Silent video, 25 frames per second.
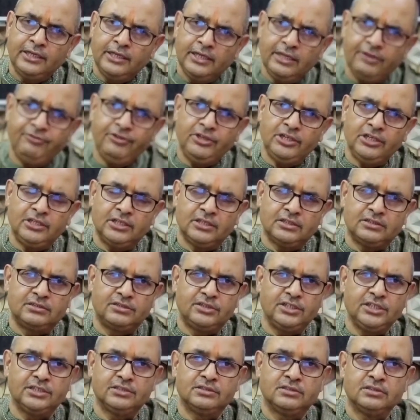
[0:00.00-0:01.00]
heavy
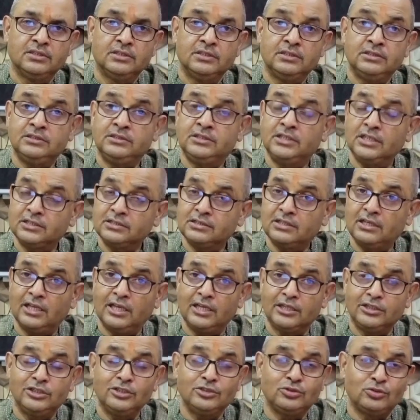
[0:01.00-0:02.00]
industries just
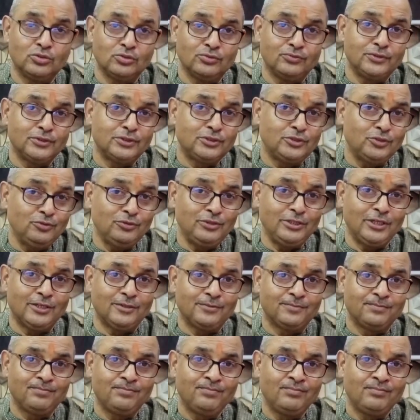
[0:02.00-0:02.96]
like the Soviet Union.